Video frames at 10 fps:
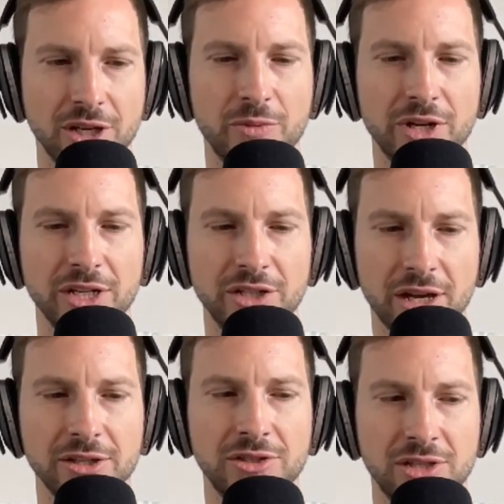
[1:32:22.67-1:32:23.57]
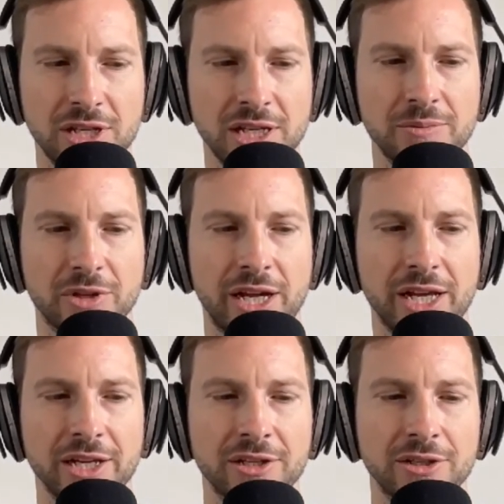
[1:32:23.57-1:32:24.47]
but it does seem
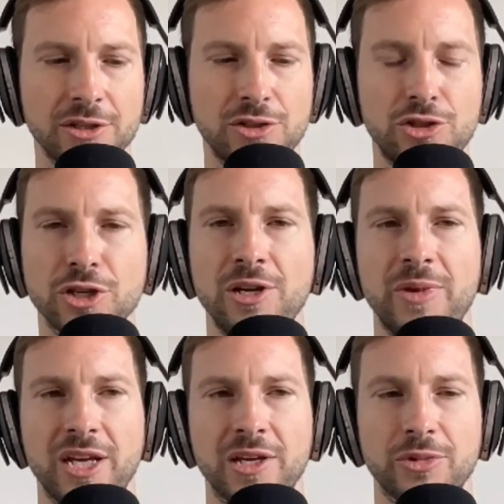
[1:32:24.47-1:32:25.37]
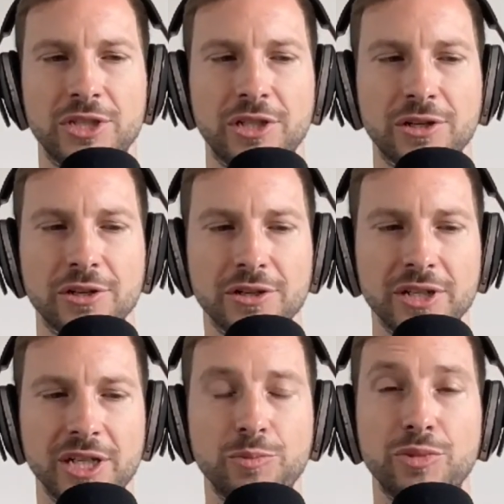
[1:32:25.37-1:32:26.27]
like streaming, and
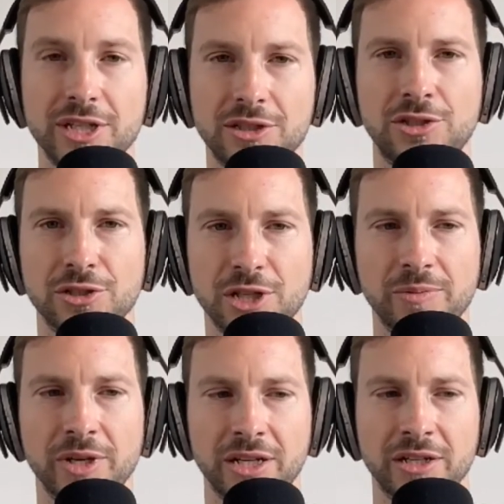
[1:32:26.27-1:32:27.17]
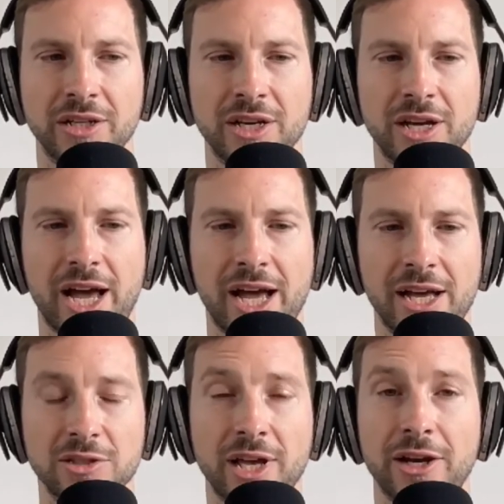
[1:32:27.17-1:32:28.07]
particularly blitz streaming,
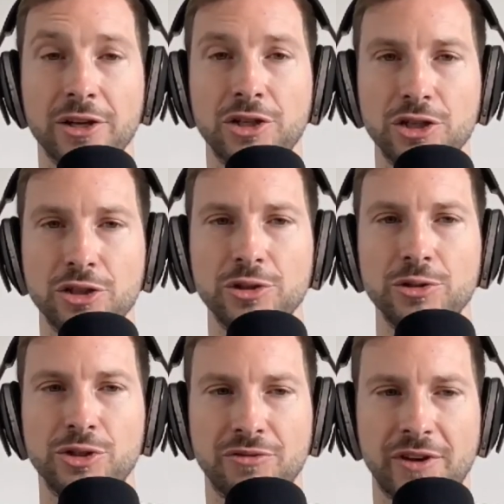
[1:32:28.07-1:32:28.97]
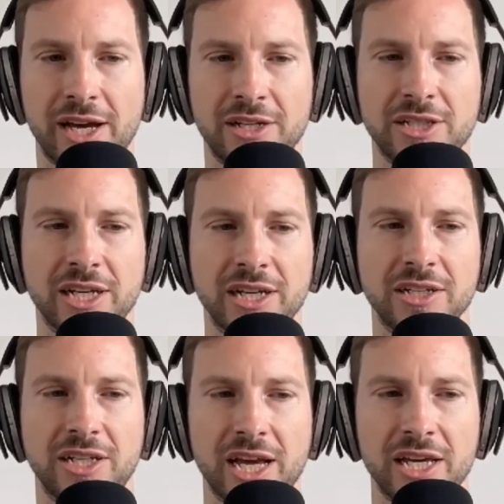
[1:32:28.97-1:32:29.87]
has had a huge effect
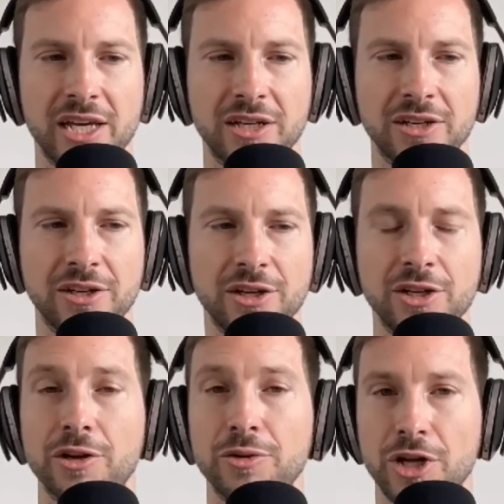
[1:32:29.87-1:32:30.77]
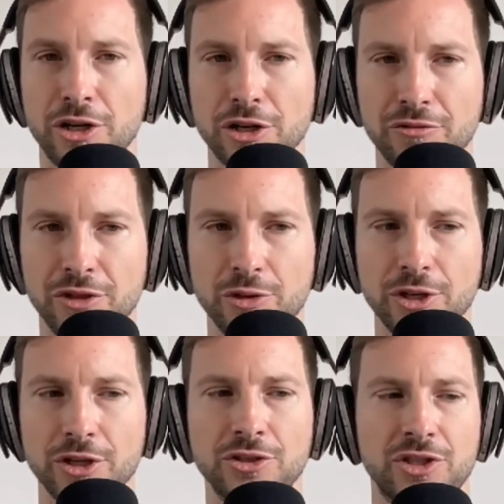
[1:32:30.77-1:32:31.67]
in getting younger
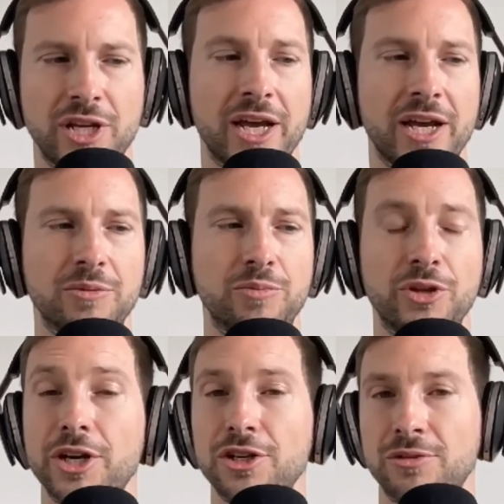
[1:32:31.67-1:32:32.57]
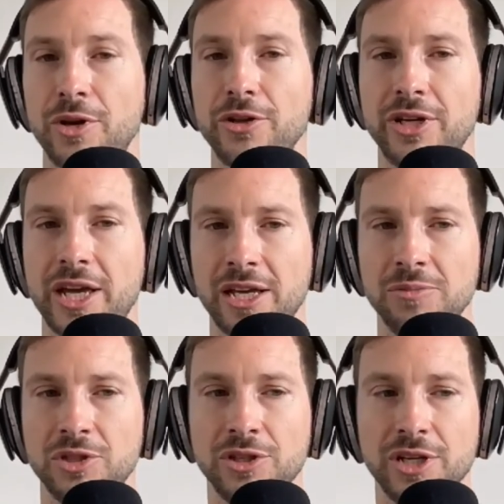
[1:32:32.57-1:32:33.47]
viewers and players from other
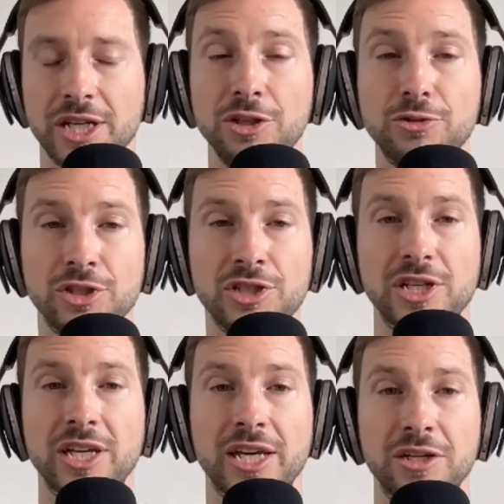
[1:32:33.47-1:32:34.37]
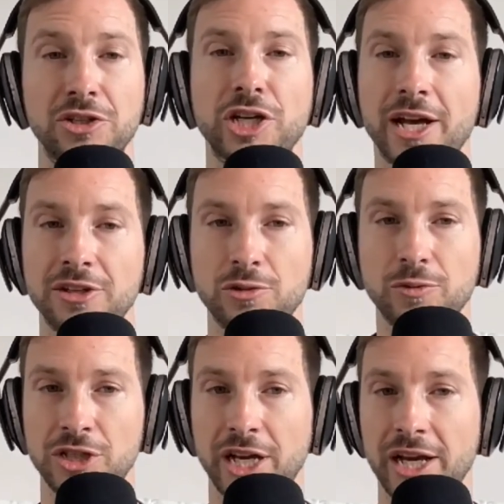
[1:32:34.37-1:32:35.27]
games interested in chess,
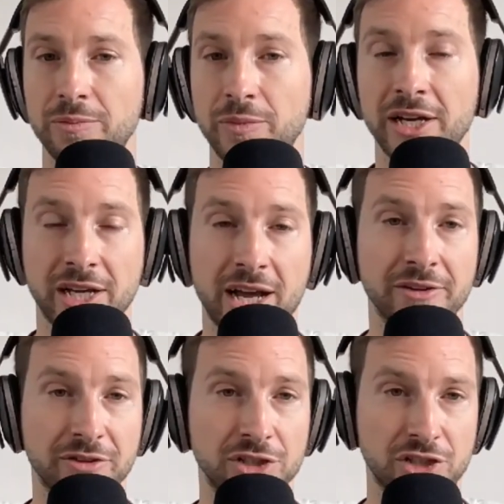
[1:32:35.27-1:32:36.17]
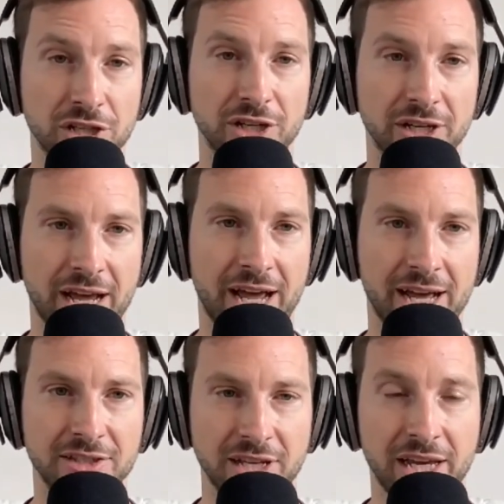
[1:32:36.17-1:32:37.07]
which had been kind of considered
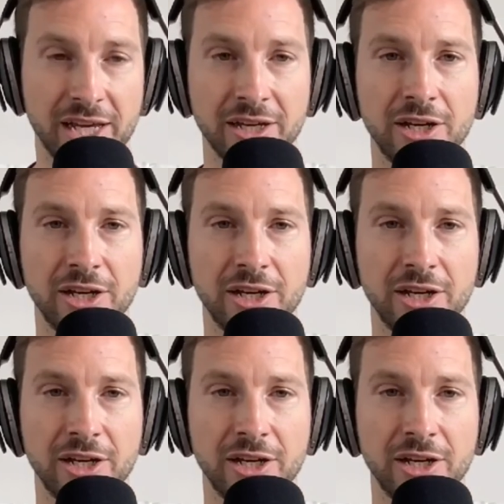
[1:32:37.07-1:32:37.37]
as a